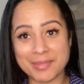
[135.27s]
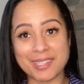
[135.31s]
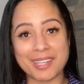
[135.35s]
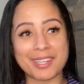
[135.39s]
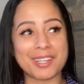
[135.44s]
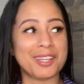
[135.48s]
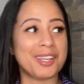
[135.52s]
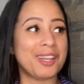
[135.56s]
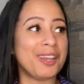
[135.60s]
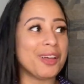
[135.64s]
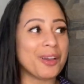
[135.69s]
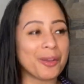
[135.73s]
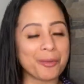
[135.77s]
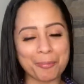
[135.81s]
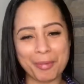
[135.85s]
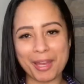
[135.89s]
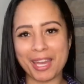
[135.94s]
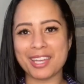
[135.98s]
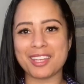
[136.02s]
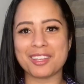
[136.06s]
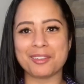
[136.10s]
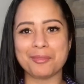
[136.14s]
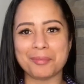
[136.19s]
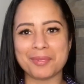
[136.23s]
I can look
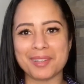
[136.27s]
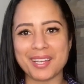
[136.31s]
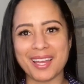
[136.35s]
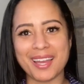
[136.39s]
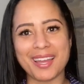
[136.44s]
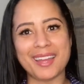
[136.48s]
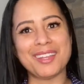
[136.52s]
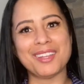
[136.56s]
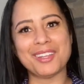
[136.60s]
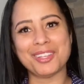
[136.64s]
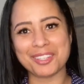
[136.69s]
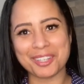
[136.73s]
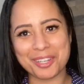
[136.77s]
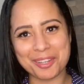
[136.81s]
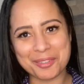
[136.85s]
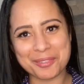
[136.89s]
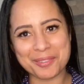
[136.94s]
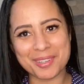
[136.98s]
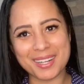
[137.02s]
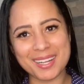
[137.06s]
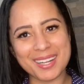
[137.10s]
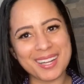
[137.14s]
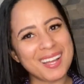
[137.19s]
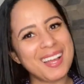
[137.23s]
back and be like, you know
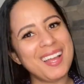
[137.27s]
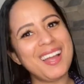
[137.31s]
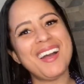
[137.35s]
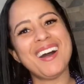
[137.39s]
what,